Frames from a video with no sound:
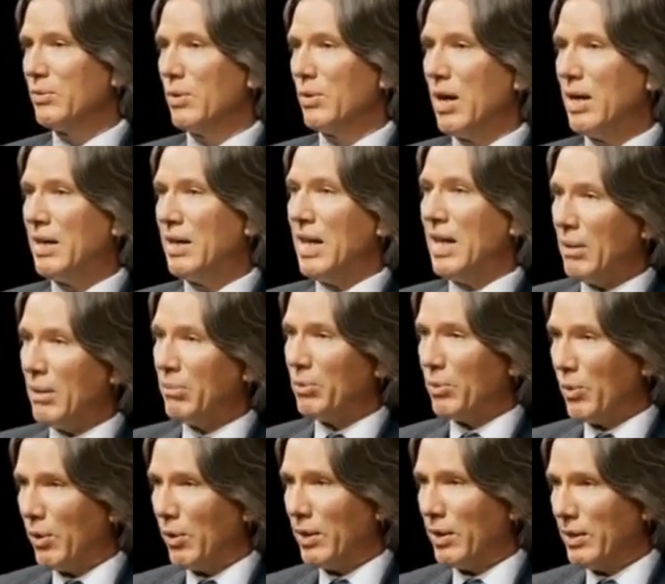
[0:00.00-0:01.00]
right, and
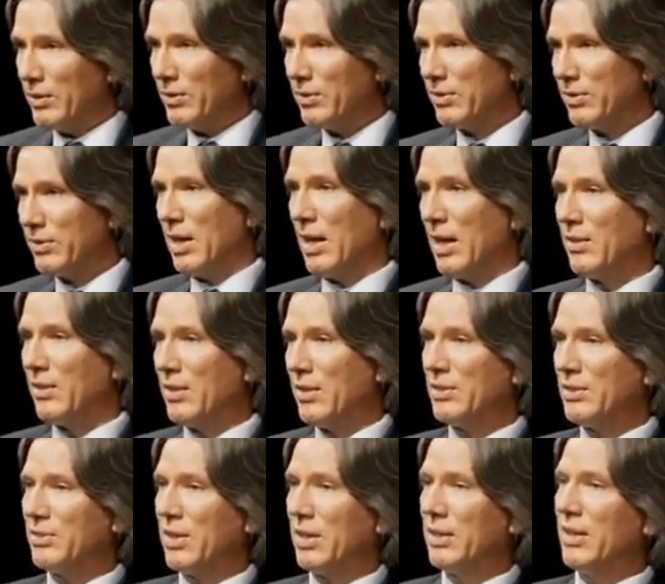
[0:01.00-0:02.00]
hemorrhoids, yeah, and
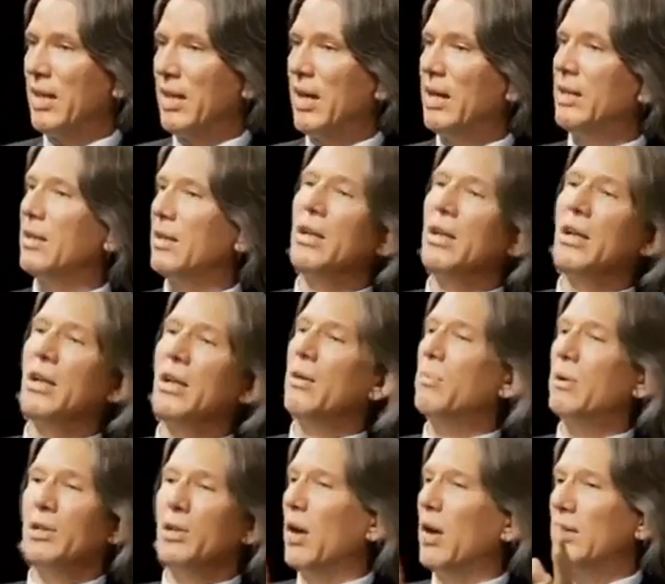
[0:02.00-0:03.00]
things like that, but
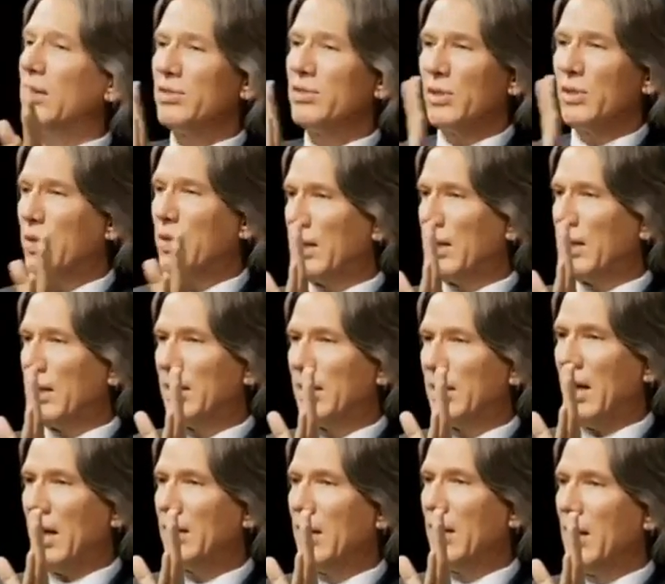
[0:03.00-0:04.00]
you're also going to
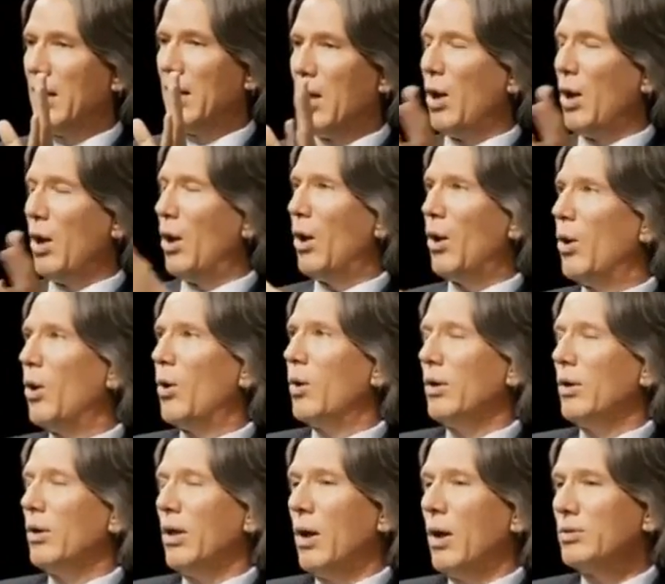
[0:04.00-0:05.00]
get a
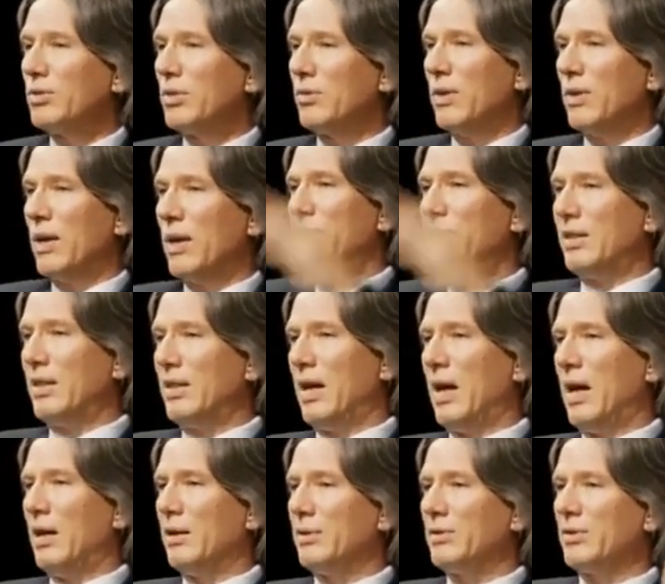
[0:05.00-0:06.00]
whole host of everything
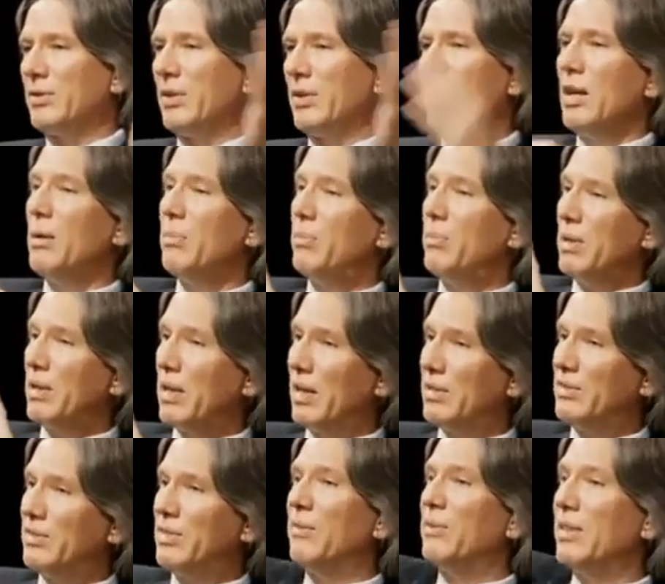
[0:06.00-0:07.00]
else
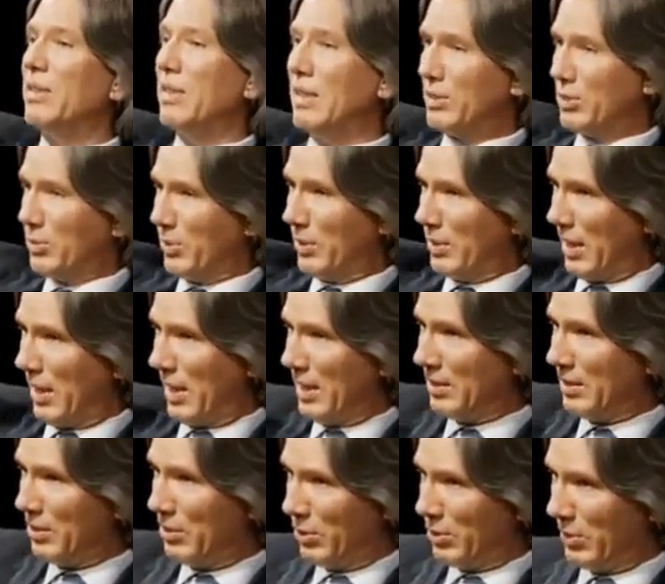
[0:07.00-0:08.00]
because everything's related
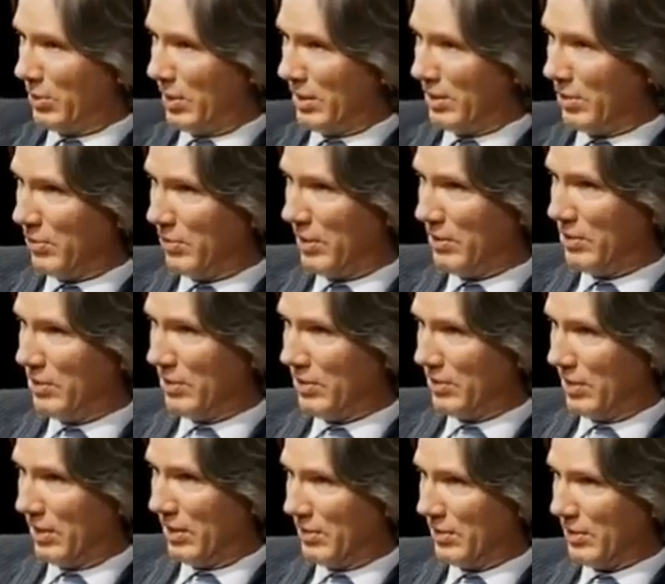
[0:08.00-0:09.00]
to nutrient
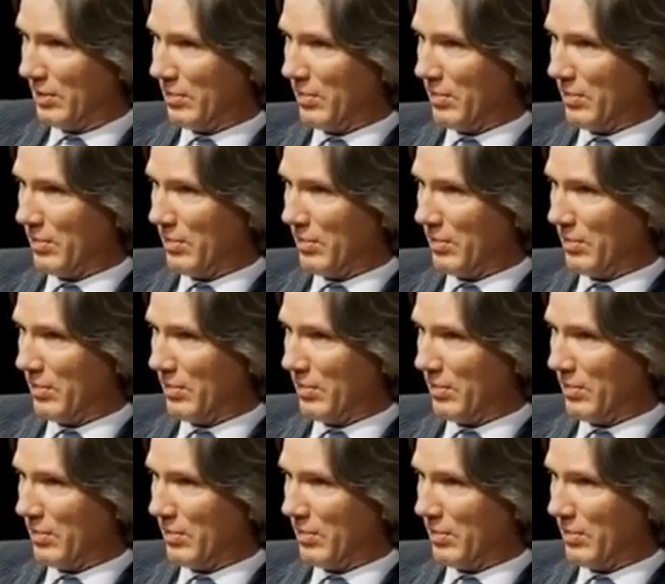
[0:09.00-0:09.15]
deficiencies.